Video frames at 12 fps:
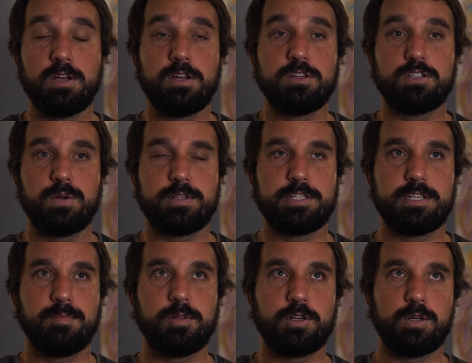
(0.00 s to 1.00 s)
So it's
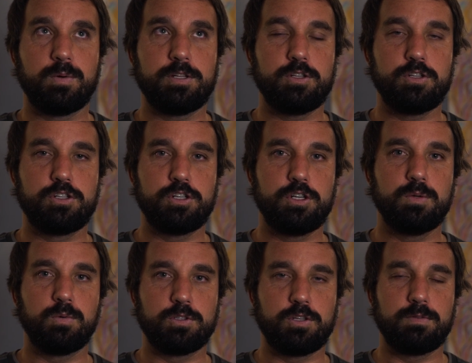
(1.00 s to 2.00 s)
similar to when you shoot,
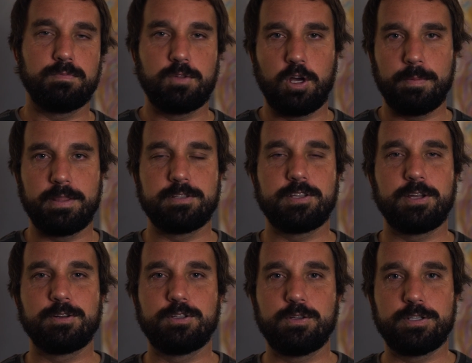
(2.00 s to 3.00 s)
we'll talk about this
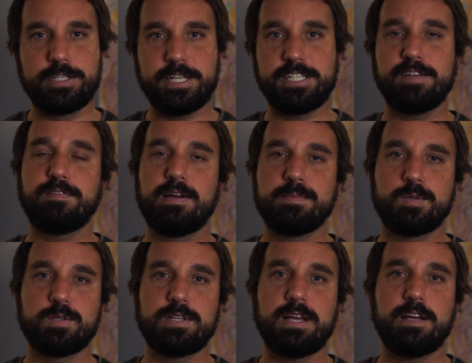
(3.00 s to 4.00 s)
later too, 60 frames per
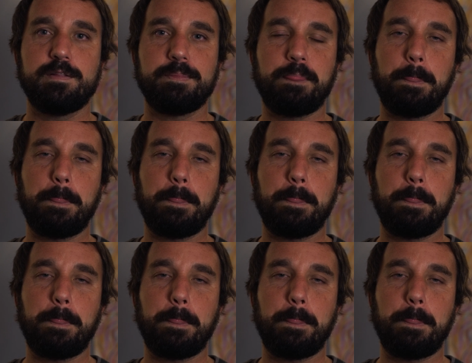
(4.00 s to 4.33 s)
second,